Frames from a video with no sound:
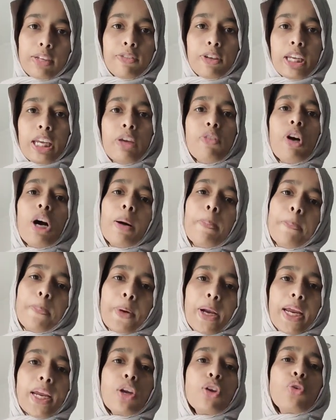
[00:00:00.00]
give a
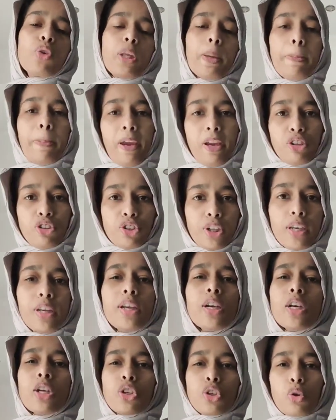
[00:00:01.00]
break to the
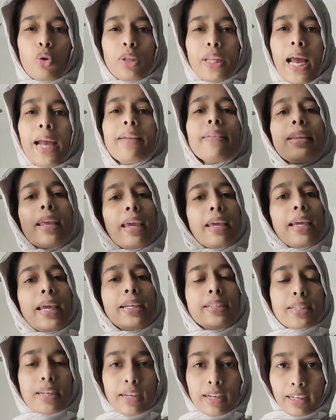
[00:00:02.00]
patient so that they
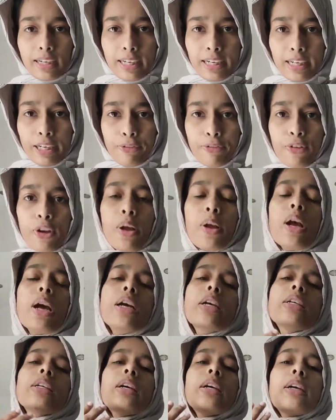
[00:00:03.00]
get a relief.
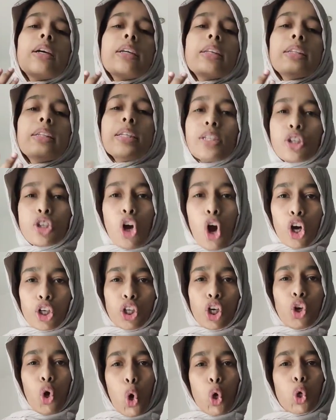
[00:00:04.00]
This
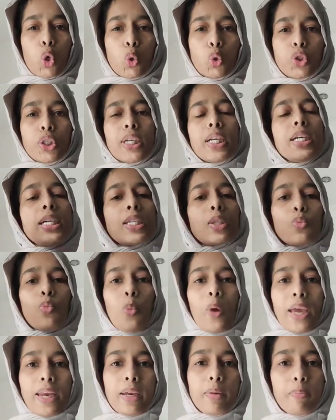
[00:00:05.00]
total occlusion is
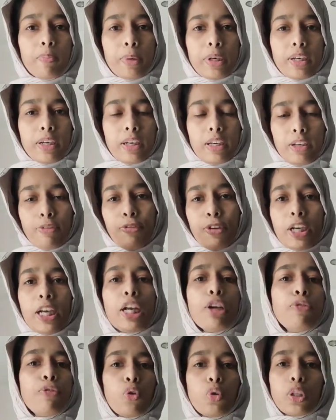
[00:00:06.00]
very
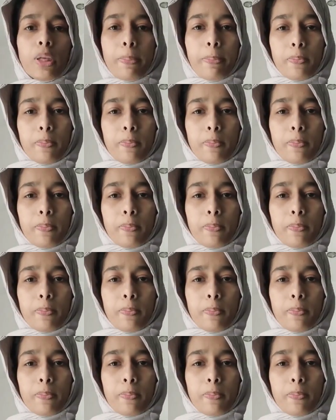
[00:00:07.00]
difficult for